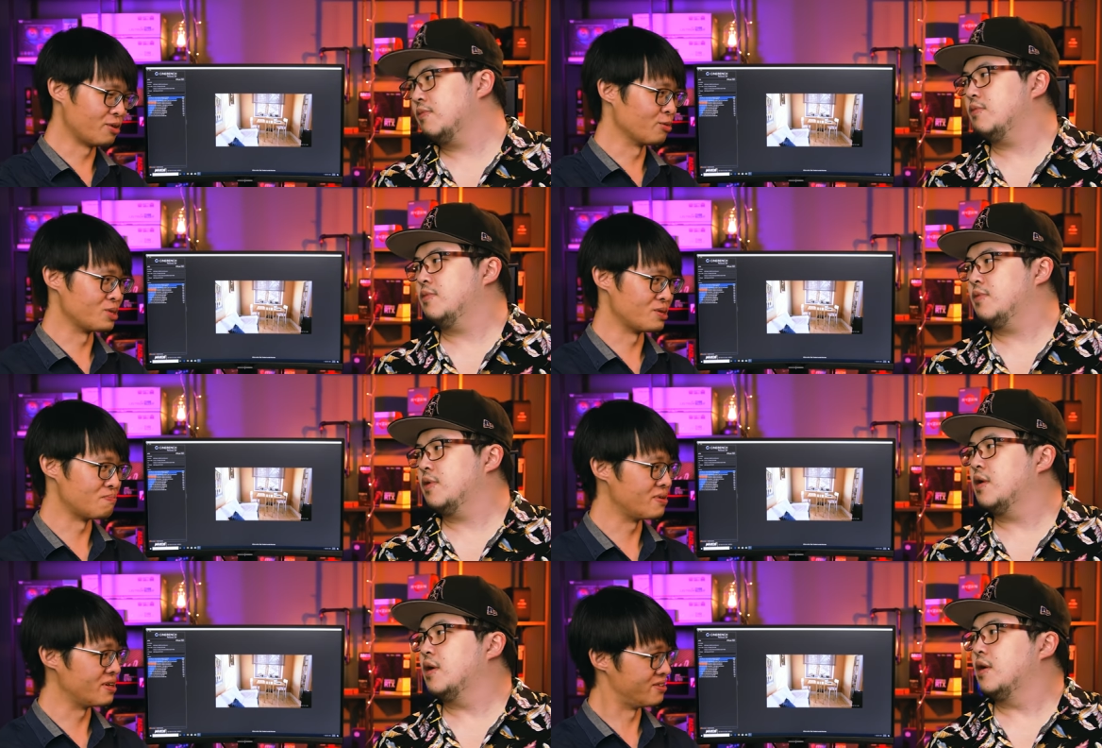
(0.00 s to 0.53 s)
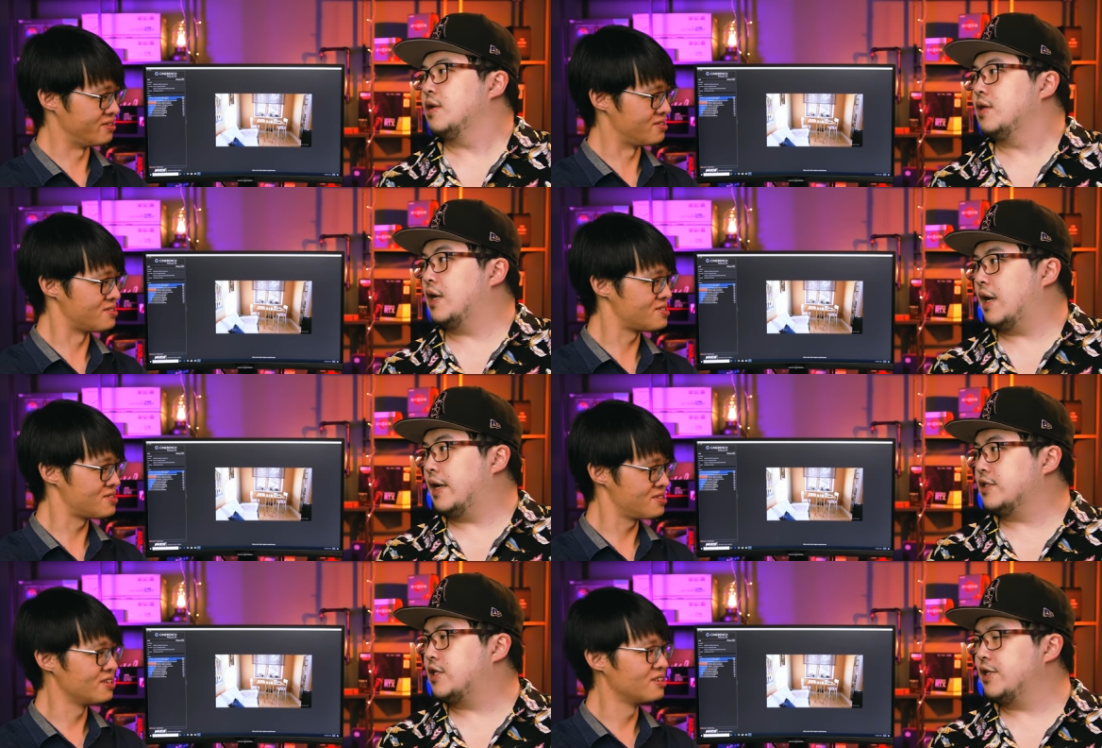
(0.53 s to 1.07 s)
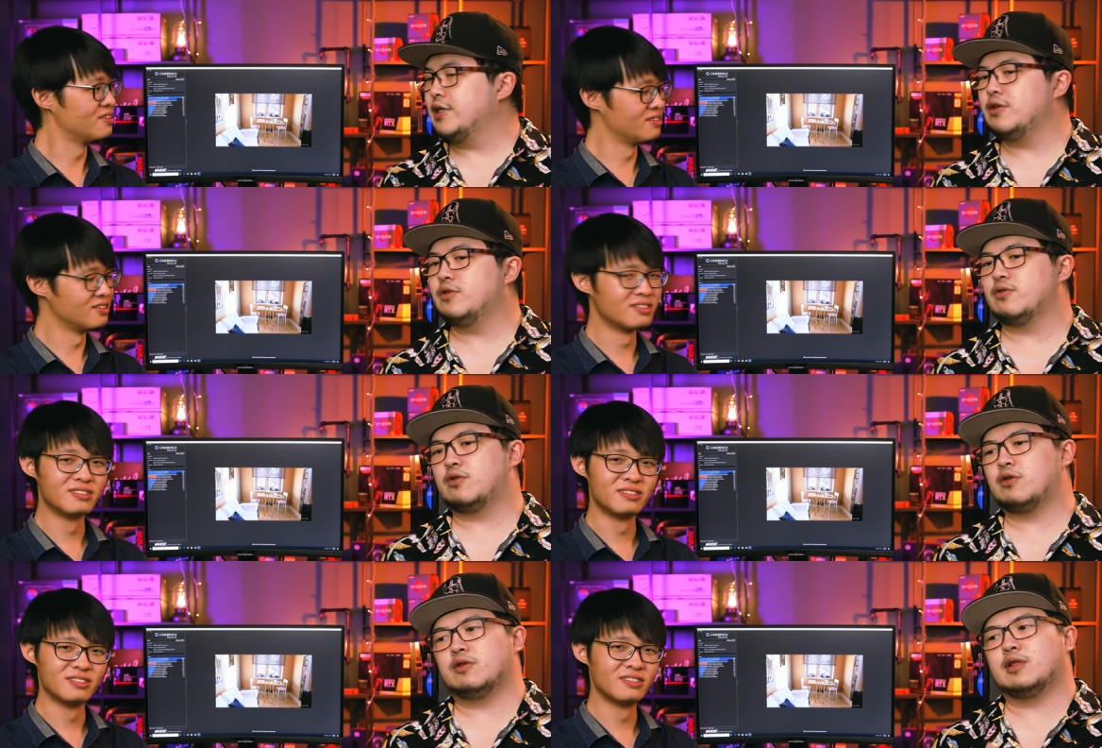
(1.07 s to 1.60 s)
Speaker 1: holes and pins.
Speaker 2: Yeah, actually
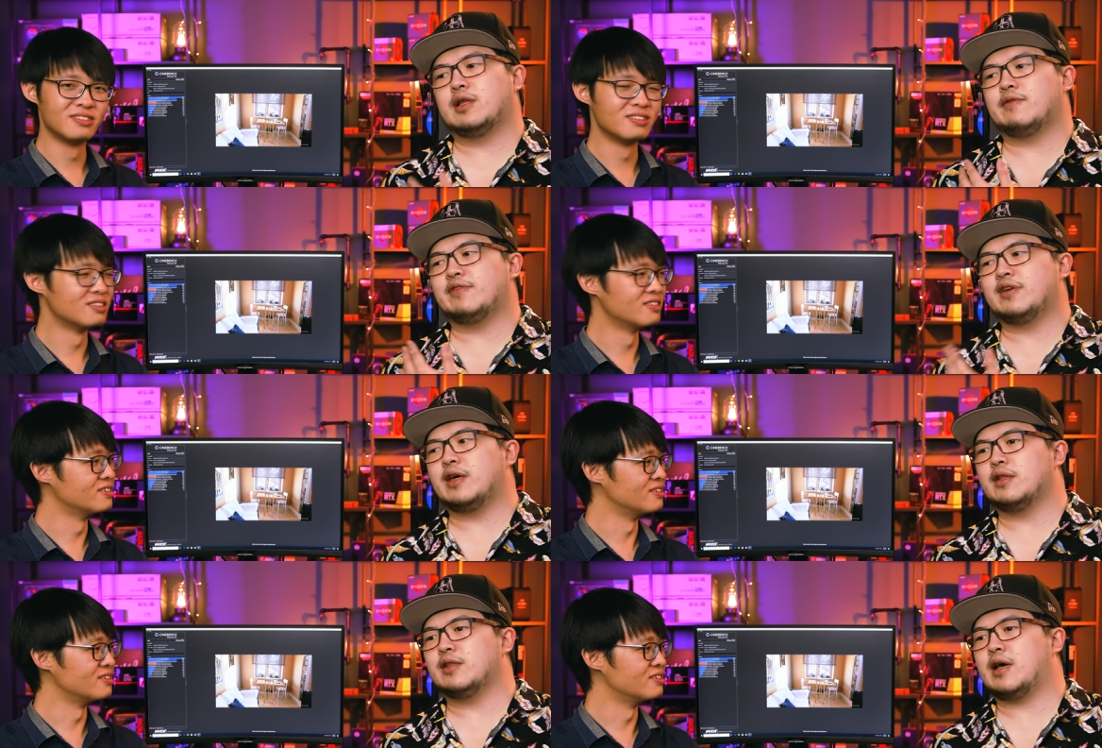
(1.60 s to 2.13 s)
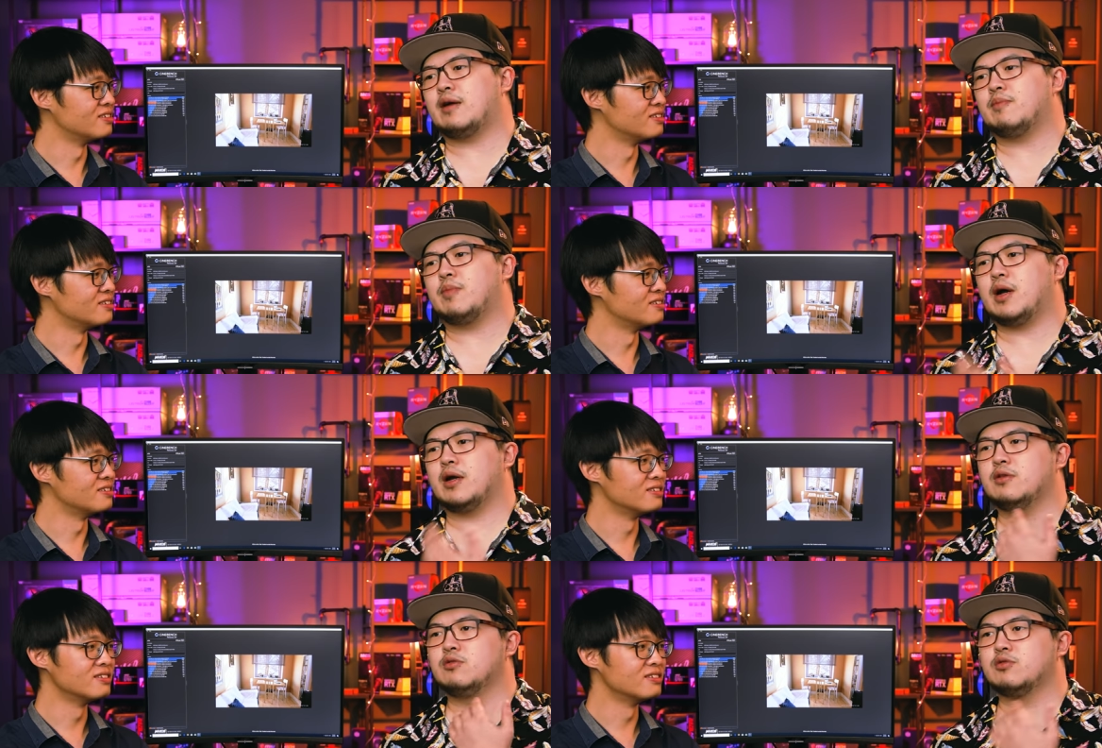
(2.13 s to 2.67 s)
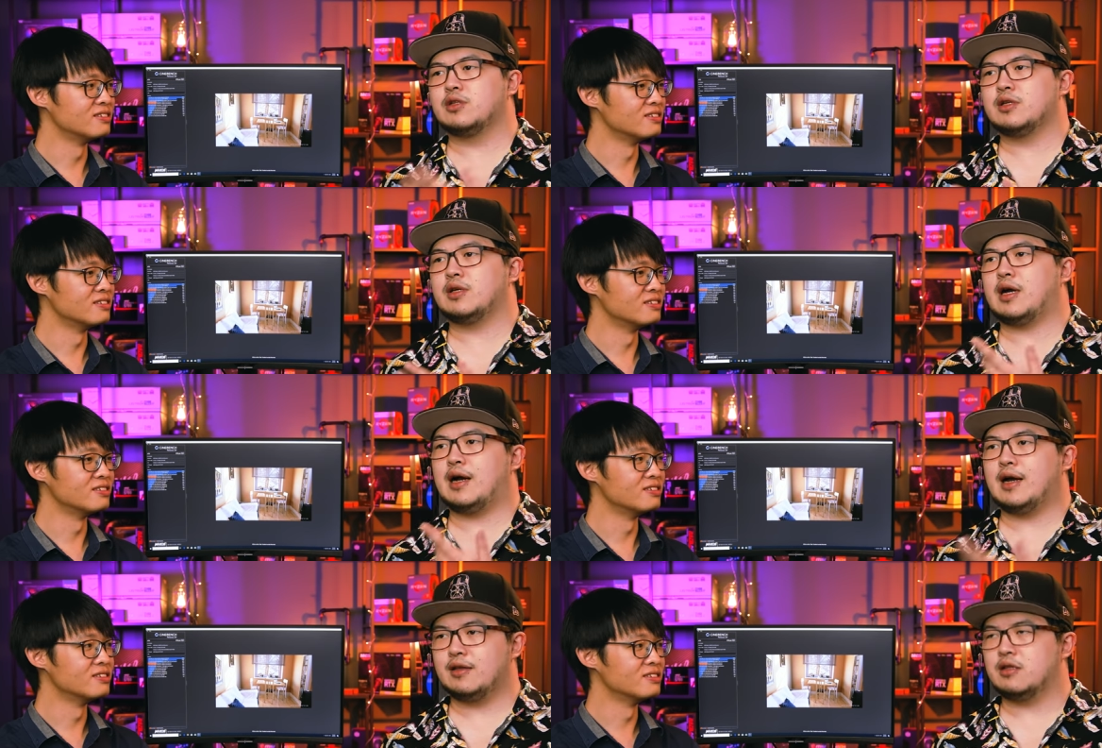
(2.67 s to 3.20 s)
you could navigate that by
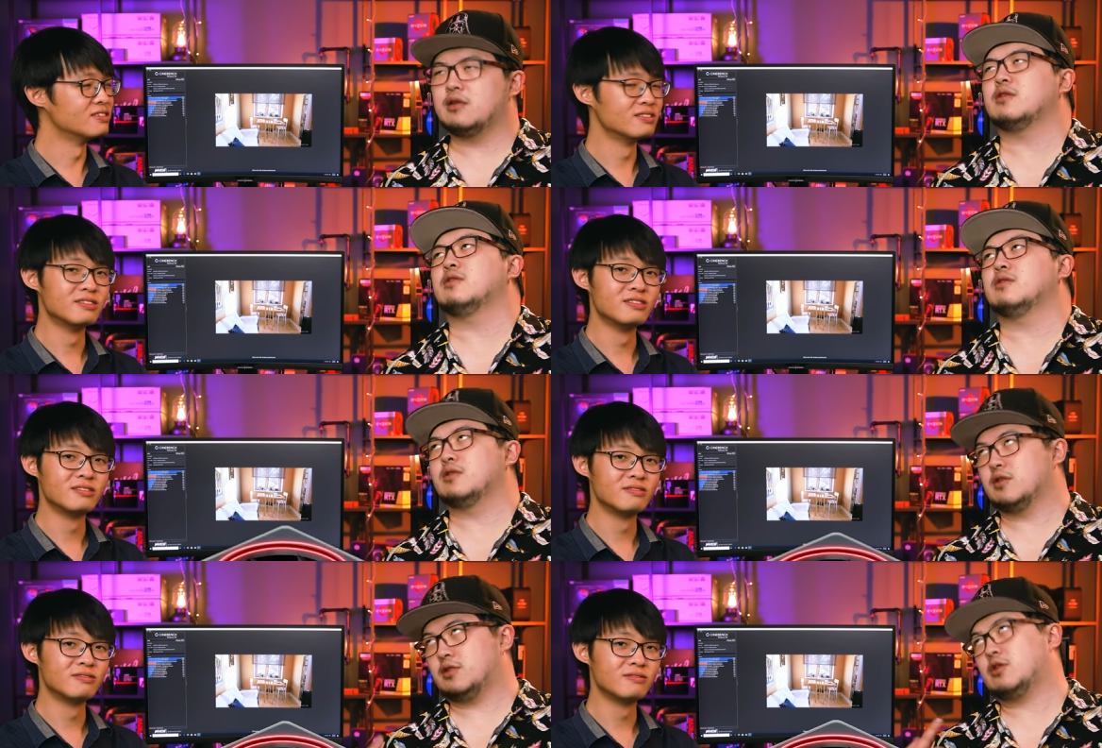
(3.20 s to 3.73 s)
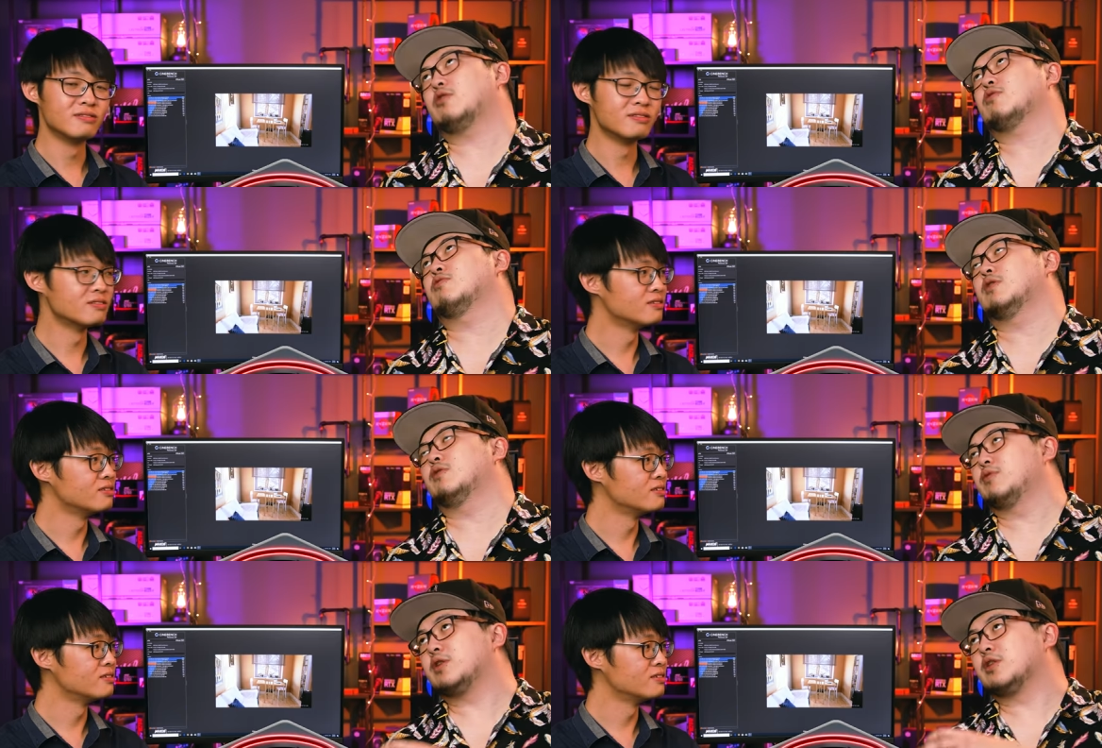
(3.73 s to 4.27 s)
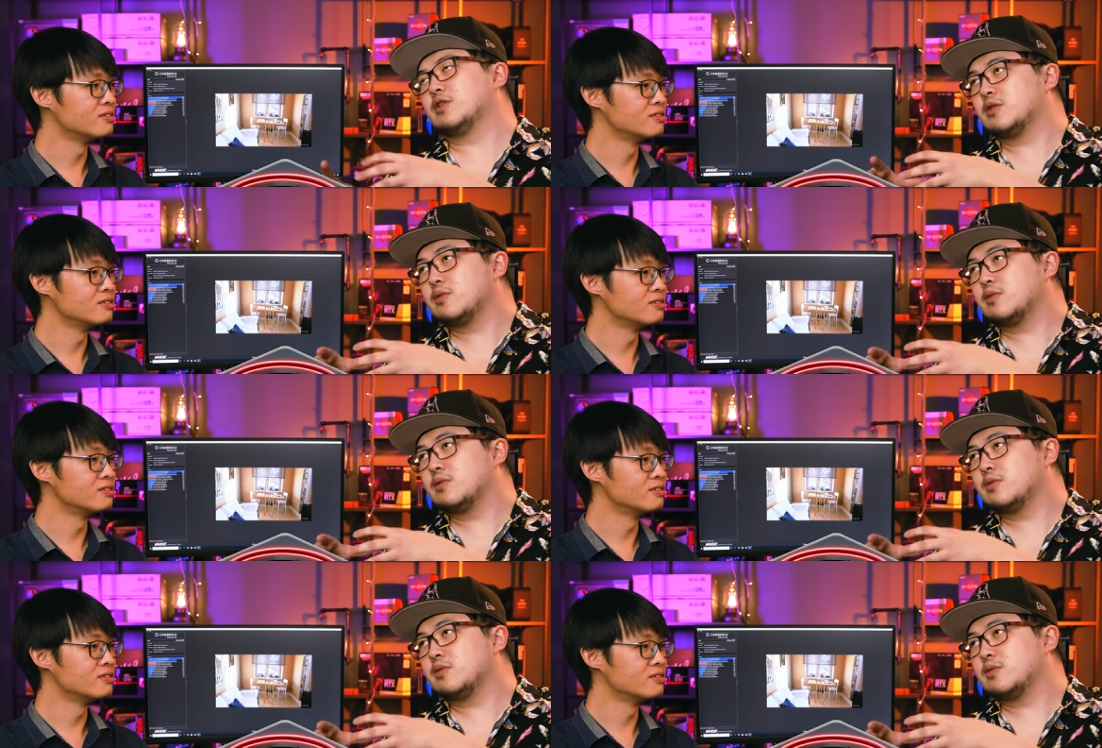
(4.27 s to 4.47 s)
using either the stock puller, which is